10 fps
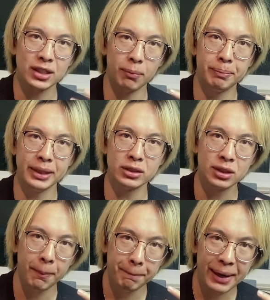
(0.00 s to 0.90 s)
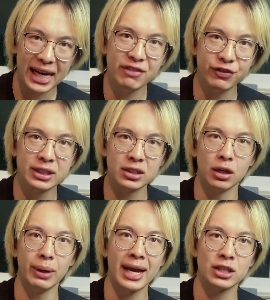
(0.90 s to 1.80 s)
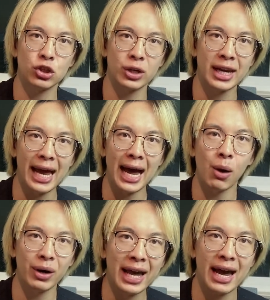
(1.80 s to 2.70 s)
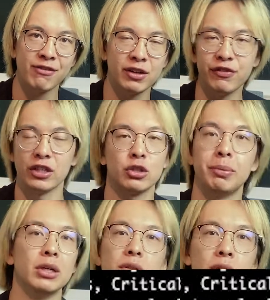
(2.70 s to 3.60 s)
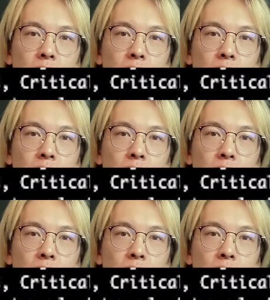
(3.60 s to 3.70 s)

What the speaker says: our builds painfully slow and took an hour and a half to finish a build.